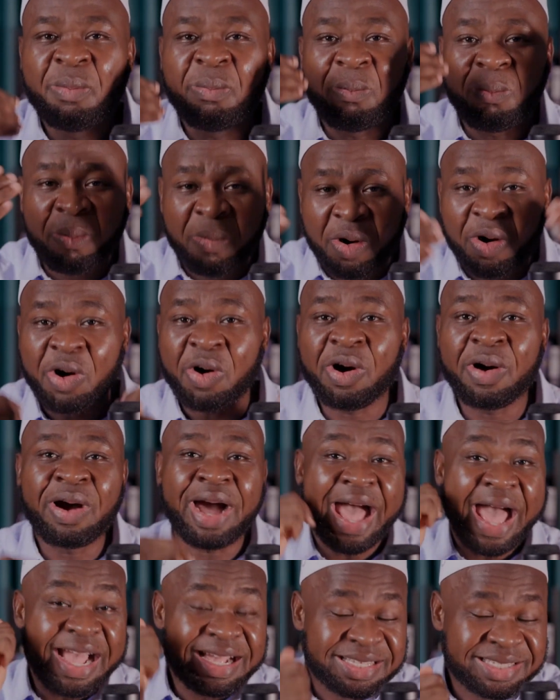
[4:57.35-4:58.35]
more
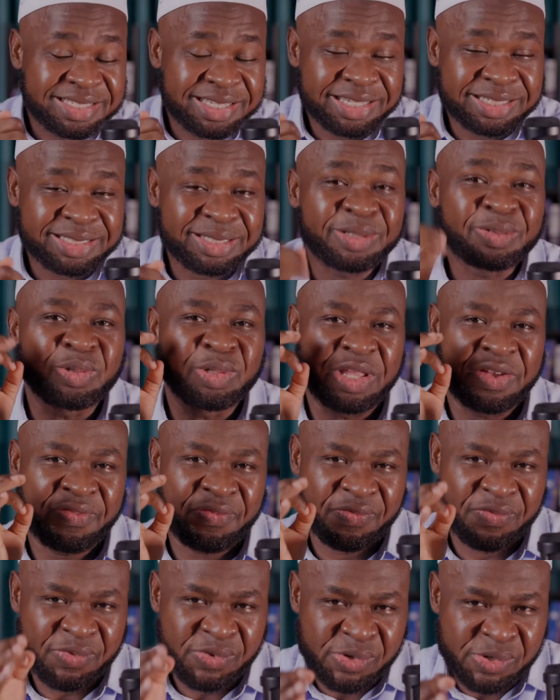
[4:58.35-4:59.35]
access to the
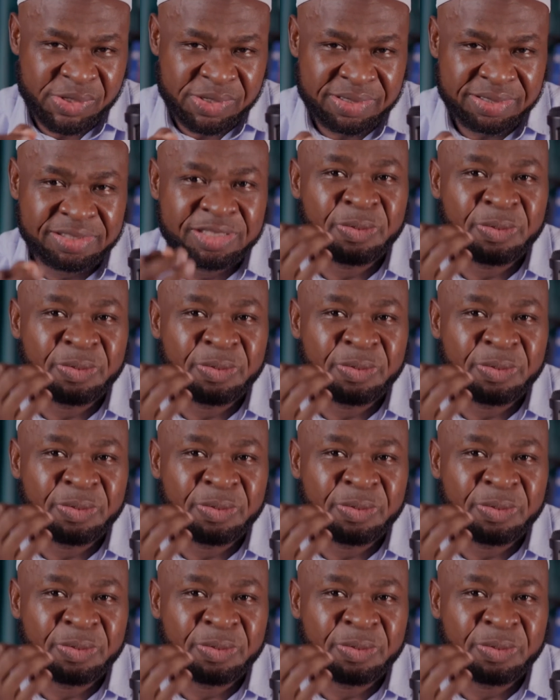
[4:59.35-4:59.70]
full